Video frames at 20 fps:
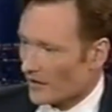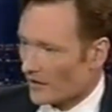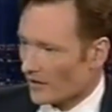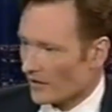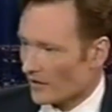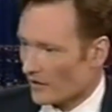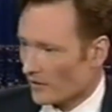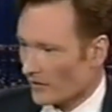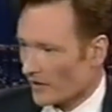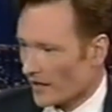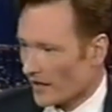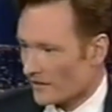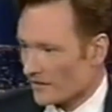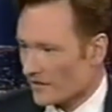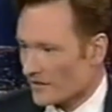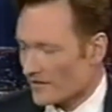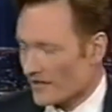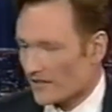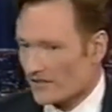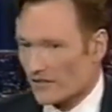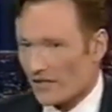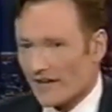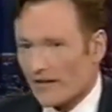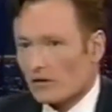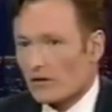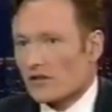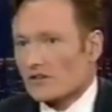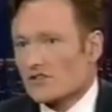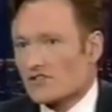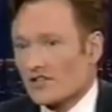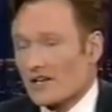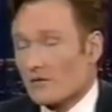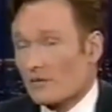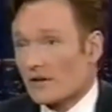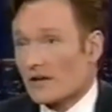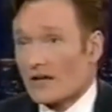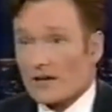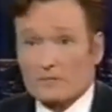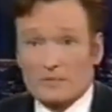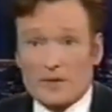You know, and I think that's... I don't understand
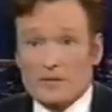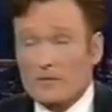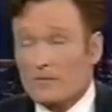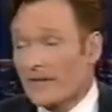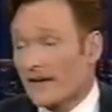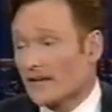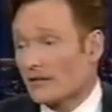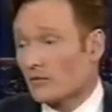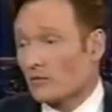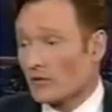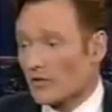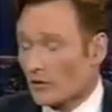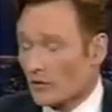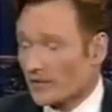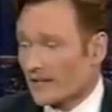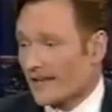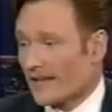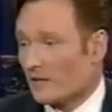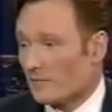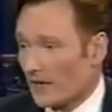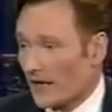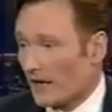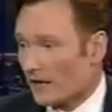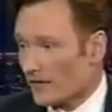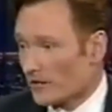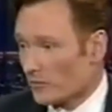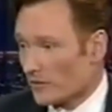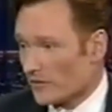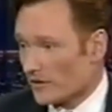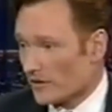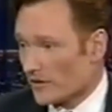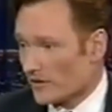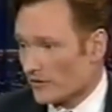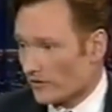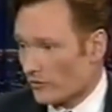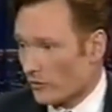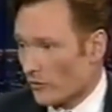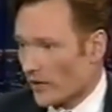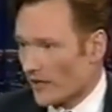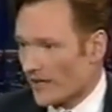when people make it work when they get married when they're
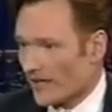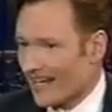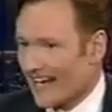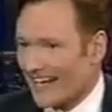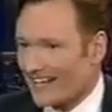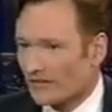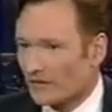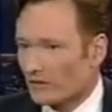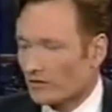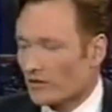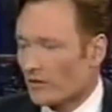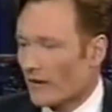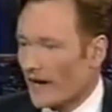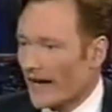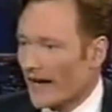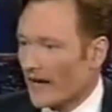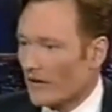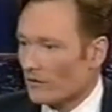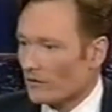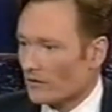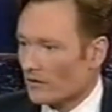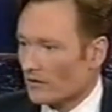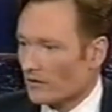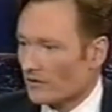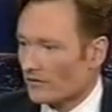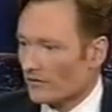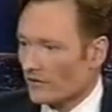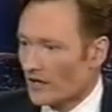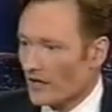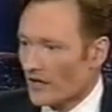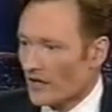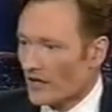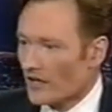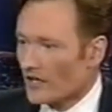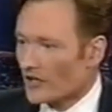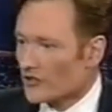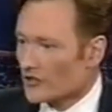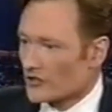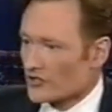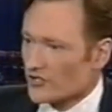20. I don't know how, because
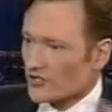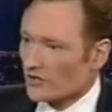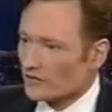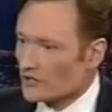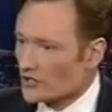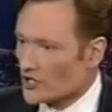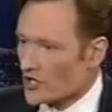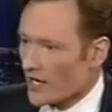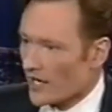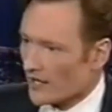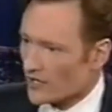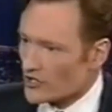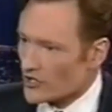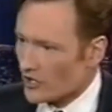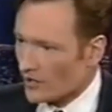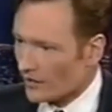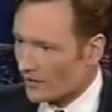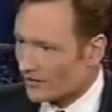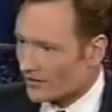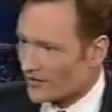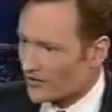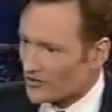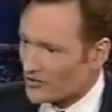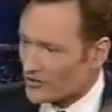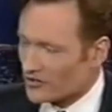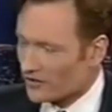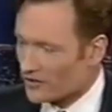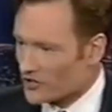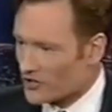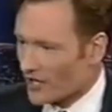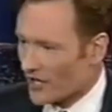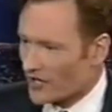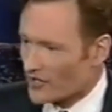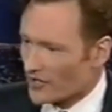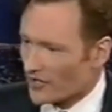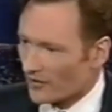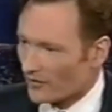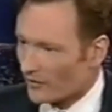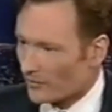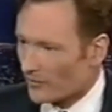you're still changing. You're still
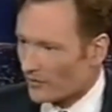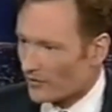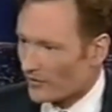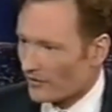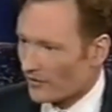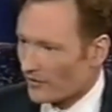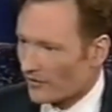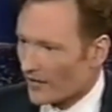changing as a person.